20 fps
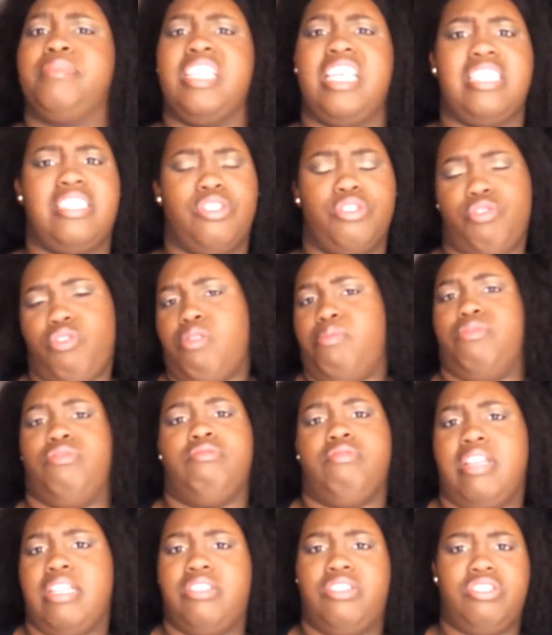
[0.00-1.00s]
It's normal.
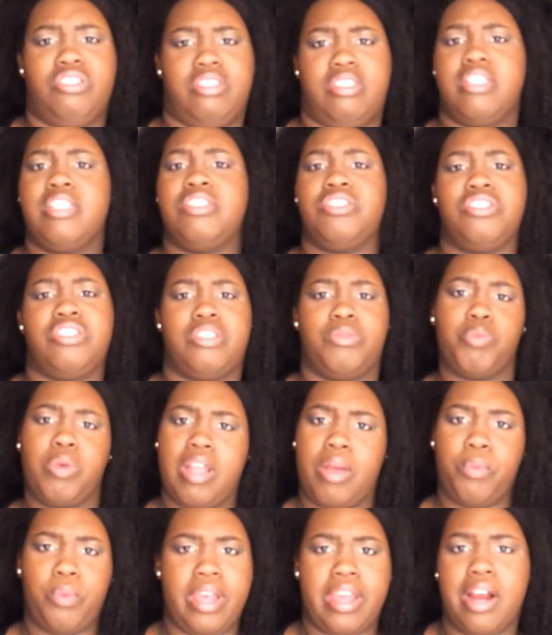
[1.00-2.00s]
This is just
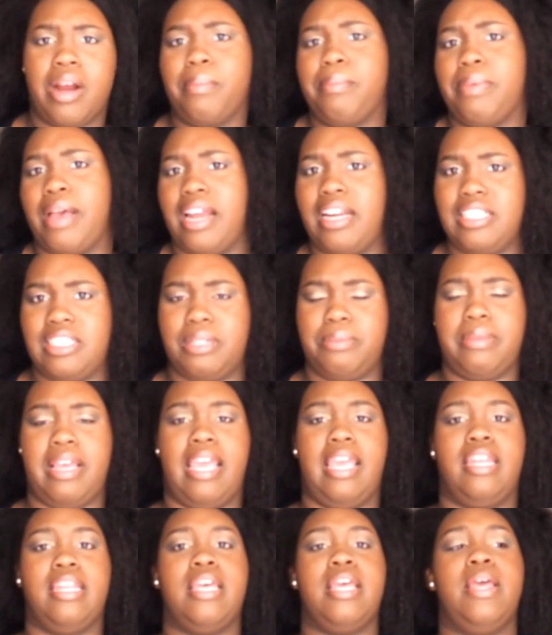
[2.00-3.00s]
the way our bodies are
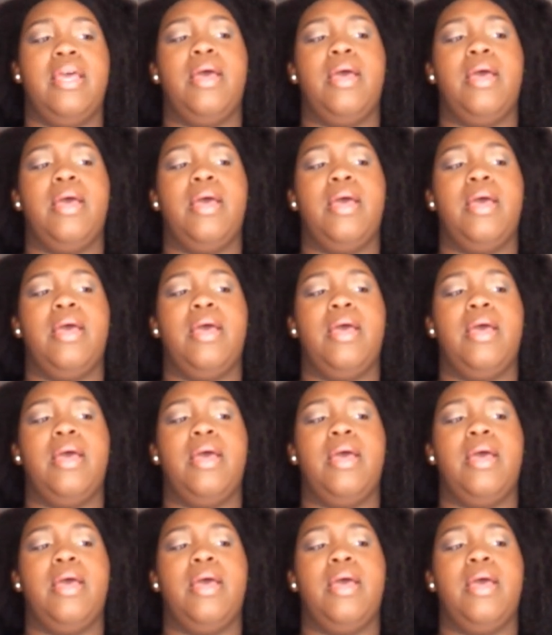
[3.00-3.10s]
made.